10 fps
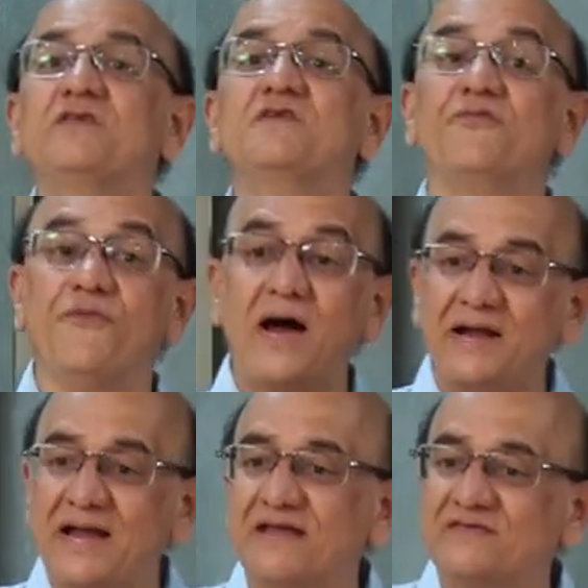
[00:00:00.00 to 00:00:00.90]

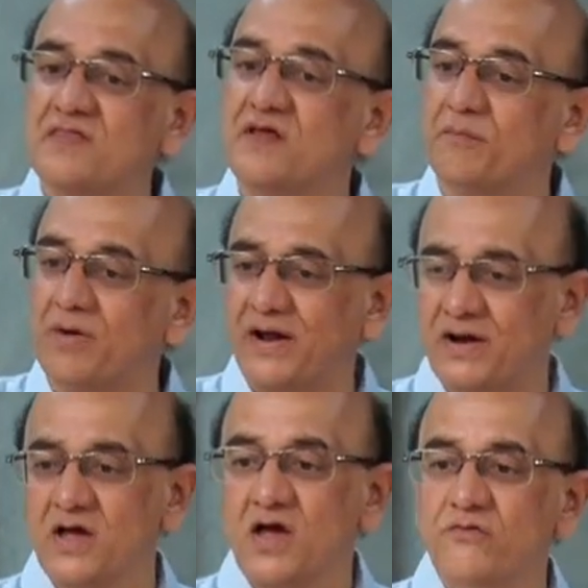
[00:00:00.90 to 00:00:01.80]
defined as the number
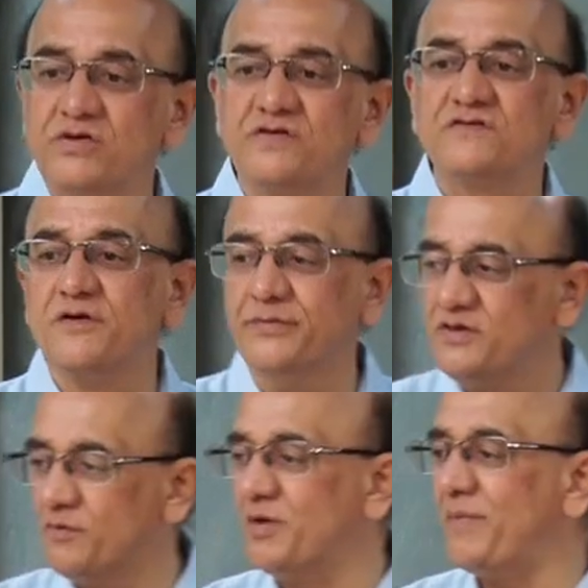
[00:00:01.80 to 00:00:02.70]
which is
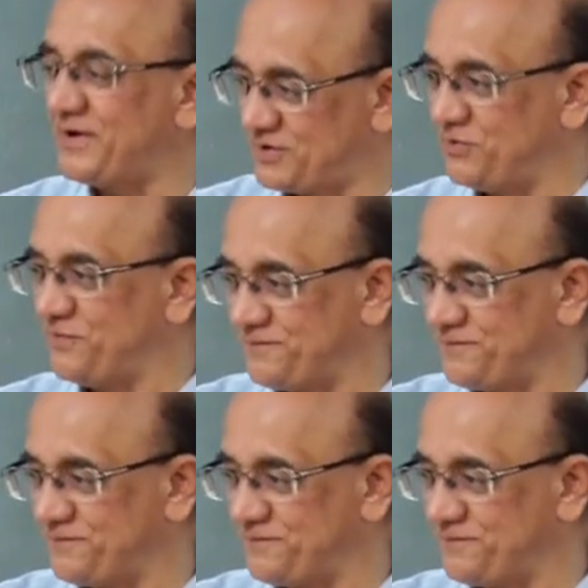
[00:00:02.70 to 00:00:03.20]
divisible by 2.